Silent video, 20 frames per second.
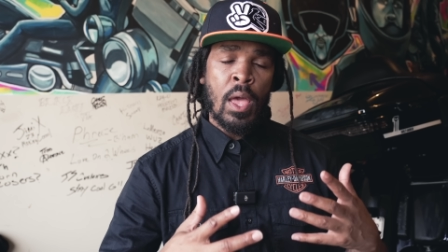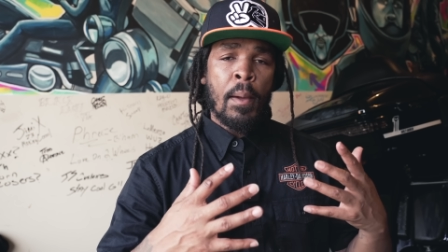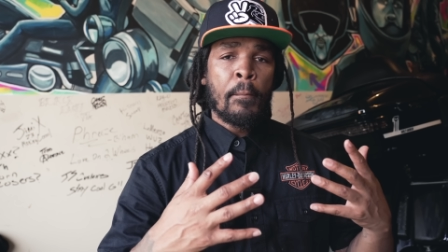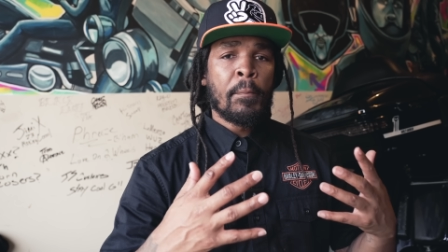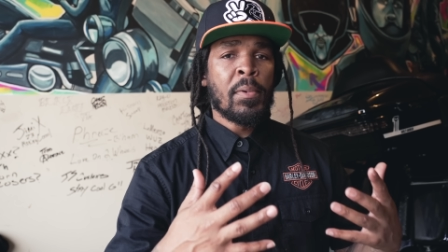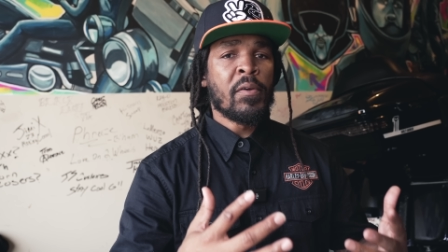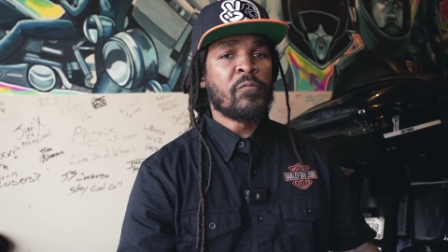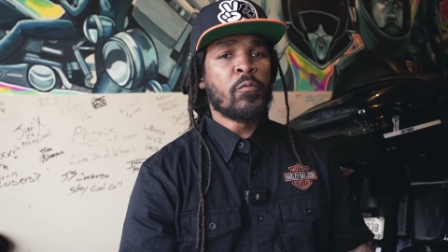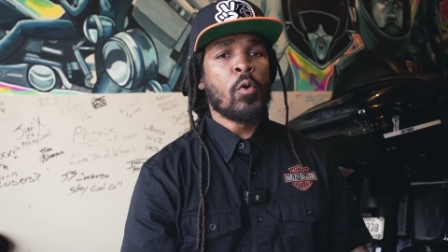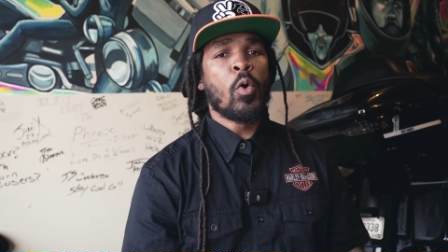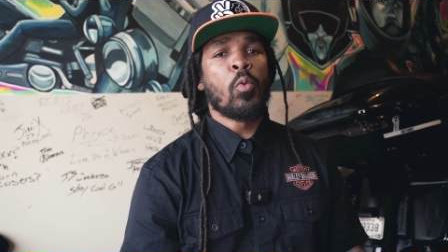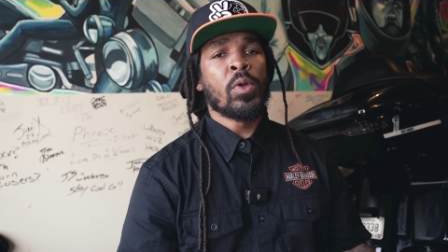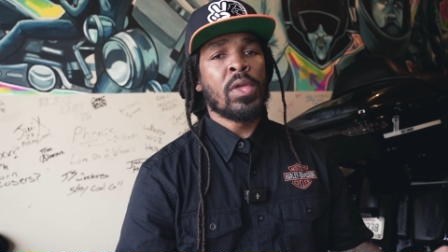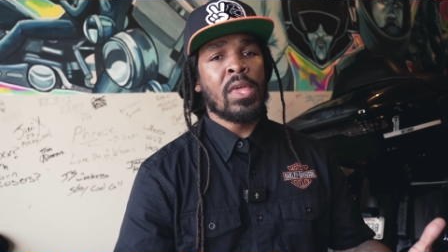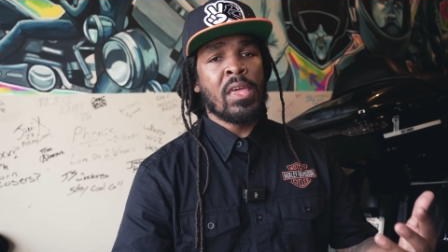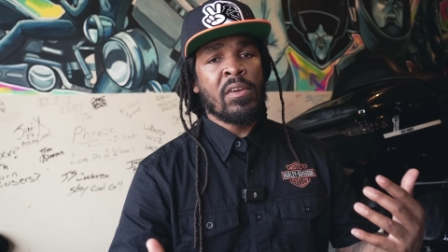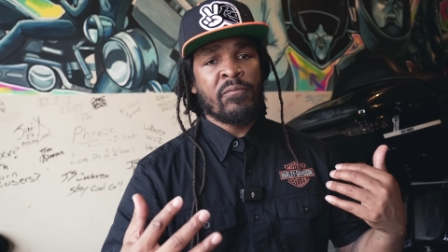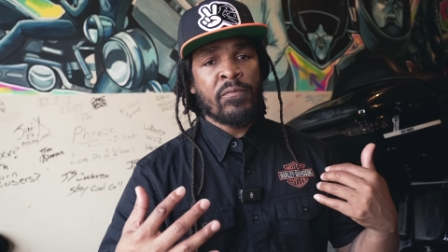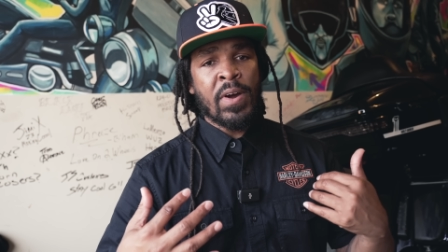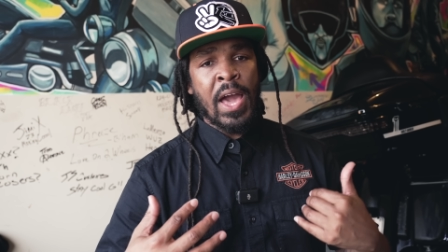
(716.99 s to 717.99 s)
before we
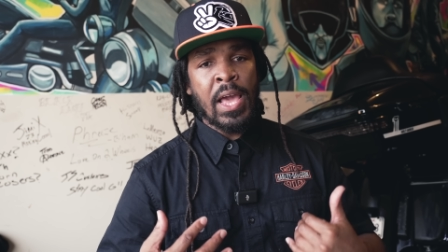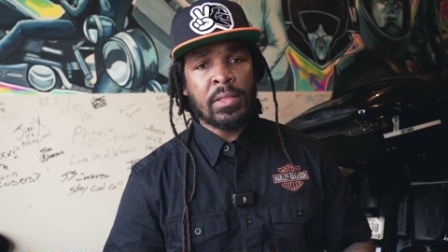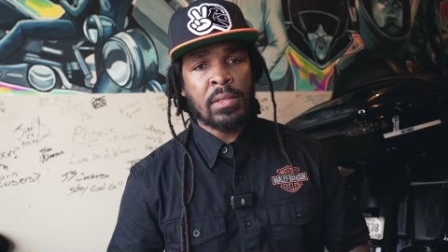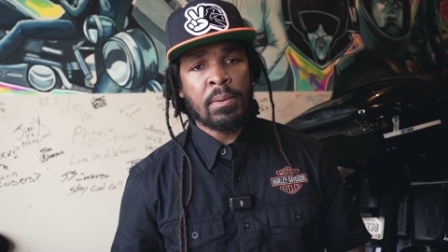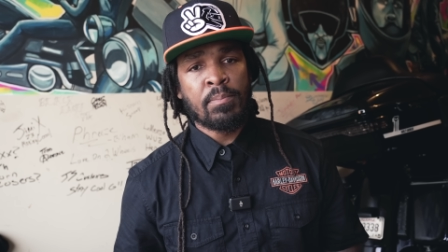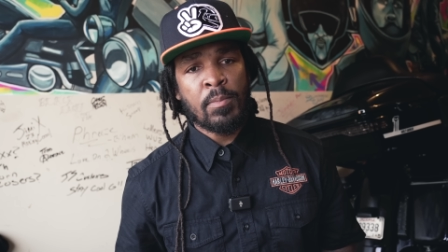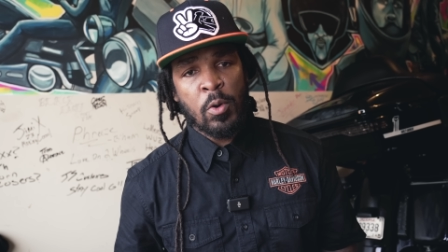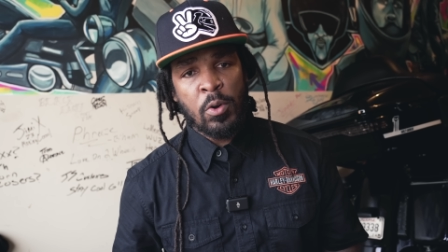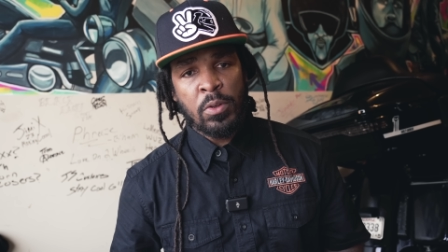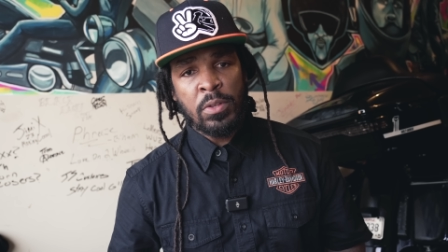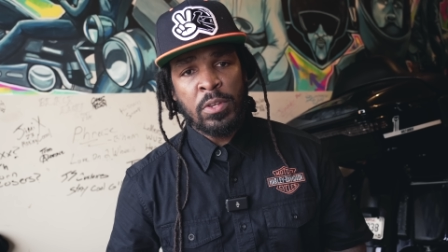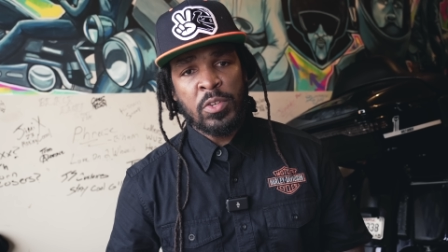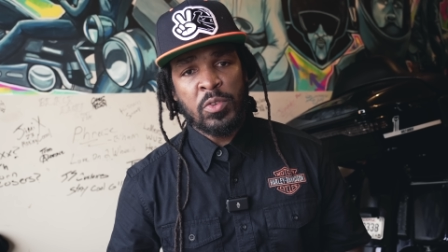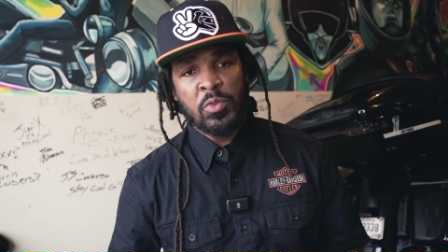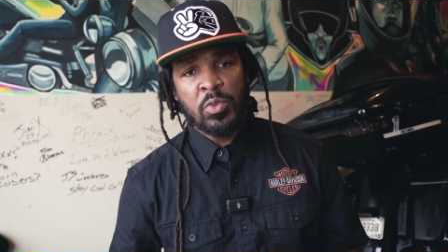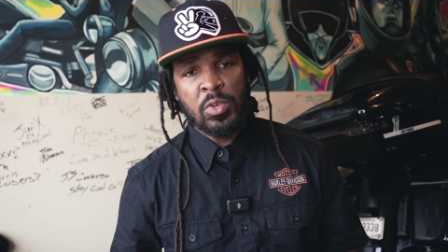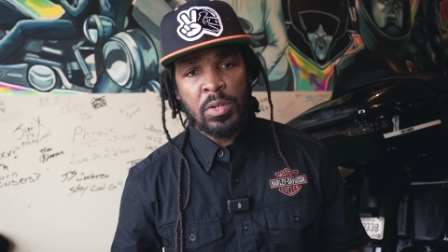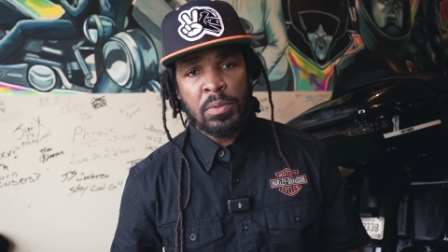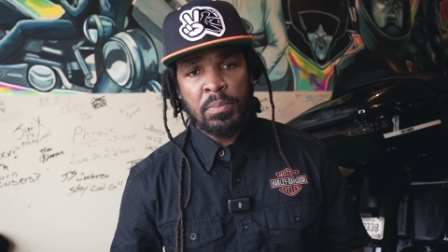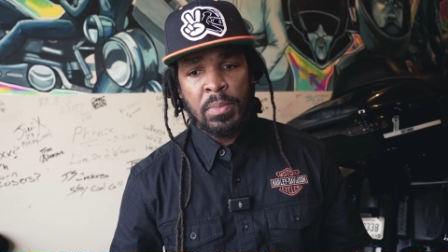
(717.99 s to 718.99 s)
invite them on this
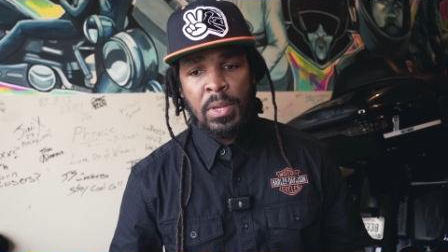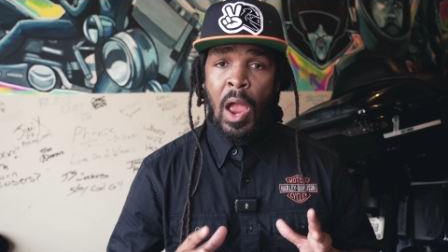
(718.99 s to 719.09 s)
trip?